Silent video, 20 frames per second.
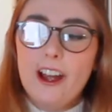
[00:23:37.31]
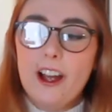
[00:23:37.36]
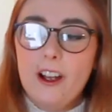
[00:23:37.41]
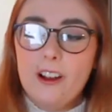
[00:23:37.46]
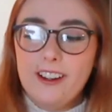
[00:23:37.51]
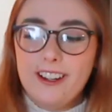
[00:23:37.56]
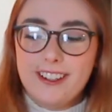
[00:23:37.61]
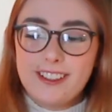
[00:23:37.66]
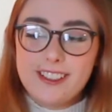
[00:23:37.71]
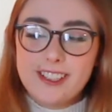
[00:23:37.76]

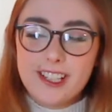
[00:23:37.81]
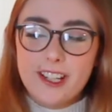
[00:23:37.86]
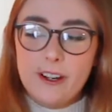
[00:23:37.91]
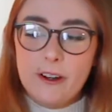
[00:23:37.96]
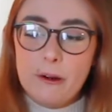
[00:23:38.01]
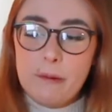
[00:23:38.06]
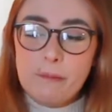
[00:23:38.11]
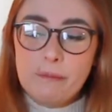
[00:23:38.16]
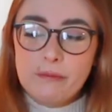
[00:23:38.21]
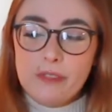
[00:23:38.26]
All right,
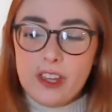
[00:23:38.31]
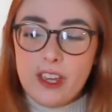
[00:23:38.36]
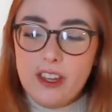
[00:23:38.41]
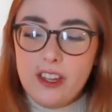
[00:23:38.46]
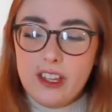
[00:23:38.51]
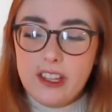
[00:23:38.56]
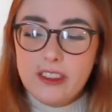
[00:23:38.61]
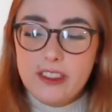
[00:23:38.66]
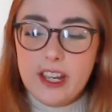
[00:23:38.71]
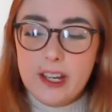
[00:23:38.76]
so
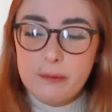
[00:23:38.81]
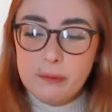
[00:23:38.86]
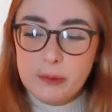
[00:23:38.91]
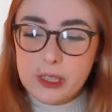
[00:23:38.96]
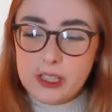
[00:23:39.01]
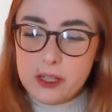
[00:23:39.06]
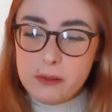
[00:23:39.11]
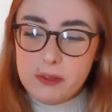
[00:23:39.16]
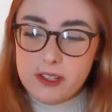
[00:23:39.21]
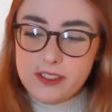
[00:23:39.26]
then we're
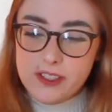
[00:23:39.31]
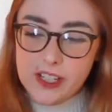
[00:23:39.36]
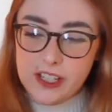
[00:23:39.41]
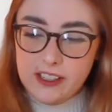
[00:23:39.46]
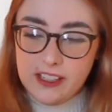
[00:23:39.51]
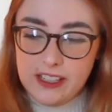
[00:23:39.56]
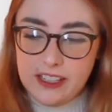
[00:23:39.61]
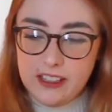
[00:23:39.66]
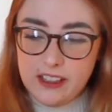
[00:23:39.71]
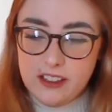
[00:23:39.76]
gonna be
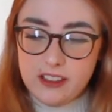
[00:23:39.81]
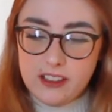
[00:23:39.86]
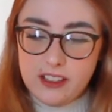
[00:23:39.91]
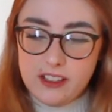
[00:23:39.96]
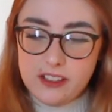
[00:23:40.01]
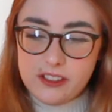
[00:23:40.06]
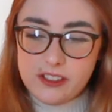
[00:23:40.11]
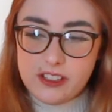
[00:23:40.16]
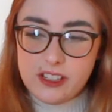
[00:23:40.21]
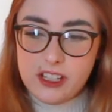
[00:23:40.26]
taking
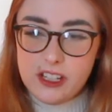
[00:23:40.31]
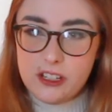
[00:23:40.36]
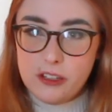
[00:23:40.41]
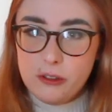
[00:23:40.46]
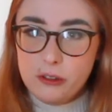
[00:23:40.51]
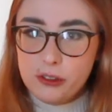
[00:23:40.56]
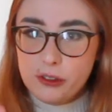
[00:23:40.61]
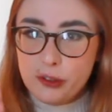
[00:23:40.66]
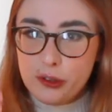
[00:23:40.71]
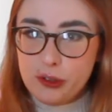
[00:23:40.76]
these
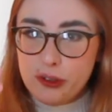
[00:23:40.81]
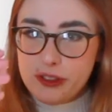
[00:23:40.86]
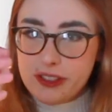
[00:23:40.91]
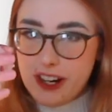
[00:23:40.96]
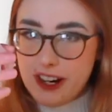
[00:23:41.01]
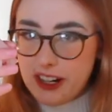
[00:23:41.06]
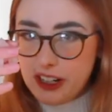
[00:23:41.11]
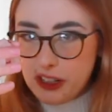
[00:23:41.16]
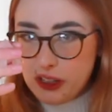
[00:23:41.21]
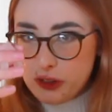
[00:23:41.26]
cute little
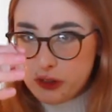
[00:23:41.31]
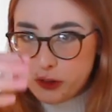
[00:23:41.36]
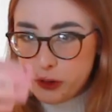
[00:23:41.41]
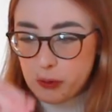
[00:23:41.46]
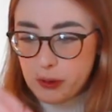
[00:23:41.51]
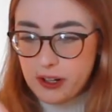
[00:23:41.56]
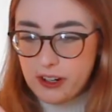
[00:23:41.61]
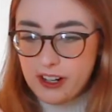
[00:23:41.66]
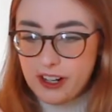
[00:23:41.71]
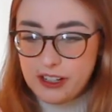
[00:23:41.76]
tiny
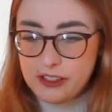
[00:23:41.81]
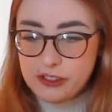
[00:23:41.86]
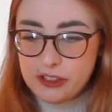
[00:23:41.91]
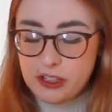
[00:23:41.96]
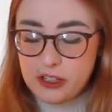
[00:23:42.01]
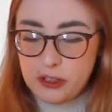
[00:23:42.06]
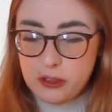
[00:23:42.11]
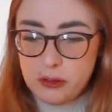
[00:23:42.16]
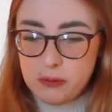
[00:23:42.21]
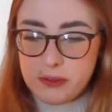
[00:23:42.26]
square ice
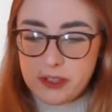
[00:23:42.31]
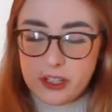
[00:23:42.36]
cubes.